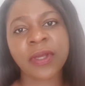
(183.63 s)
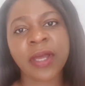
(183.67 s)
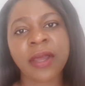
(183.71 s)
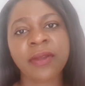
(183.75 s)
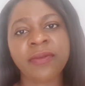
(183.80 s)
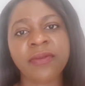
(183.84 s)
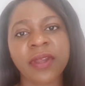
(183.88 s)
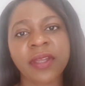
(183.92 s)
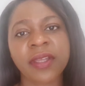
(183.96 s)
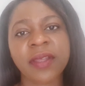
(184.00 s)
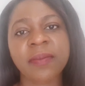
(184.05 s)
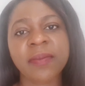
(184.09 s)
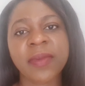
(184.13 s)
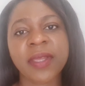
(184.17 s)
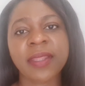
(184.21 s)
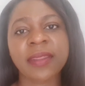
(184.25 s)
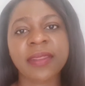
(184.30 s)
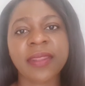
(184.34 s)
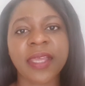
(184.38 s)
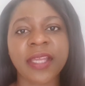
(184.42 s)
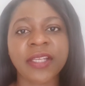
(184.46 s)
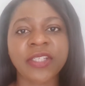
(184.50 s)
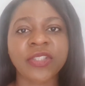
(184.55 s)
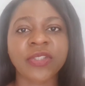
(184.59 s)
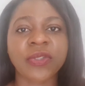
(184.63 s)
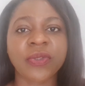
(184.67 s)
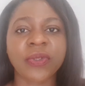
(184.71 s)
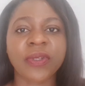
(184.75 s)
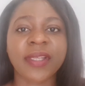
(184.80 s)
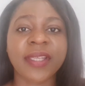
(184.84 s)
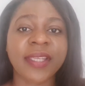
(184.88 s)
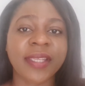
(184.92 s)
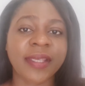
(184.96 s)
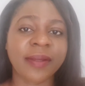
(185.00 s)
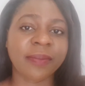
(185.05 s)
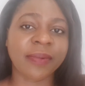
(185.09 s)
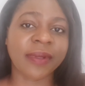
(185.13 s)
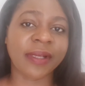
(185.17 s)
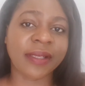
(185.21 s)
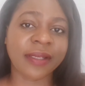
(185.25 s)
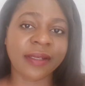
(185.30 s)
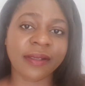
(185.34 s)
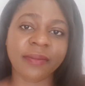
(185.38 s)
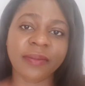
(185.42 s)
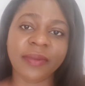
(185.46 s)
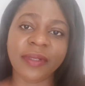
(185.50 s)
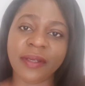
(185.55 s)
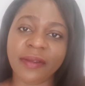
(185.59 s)
I'd recommend that you keep a
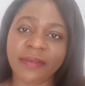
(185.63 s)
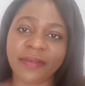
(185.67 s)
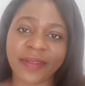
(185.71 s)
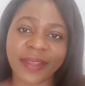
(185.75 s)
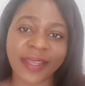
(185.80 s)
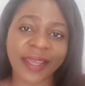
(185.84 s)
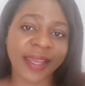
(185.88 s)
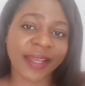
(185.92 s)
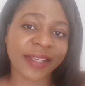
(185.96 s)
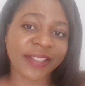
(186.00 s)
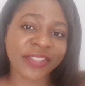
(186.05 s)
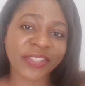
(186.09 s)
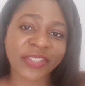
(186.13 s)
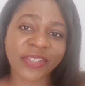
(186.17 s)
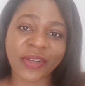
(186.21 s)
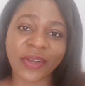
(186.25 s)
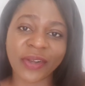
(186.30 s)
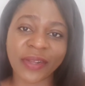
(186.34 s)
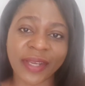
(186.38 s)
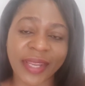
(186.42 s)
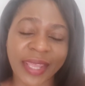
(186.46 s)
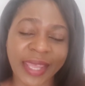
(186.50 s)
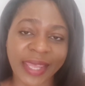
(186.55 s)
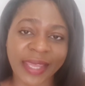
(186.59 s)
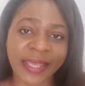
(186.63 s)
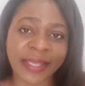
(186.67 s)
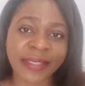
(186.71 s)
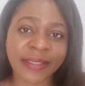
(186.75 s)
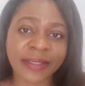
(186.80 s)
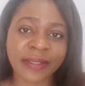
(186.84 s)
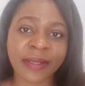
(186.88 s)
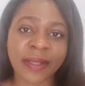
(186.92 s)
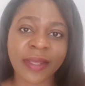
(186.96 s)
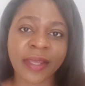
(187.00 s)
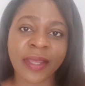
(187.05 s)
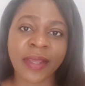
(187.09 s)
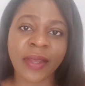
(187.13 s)
little bit of cash on hand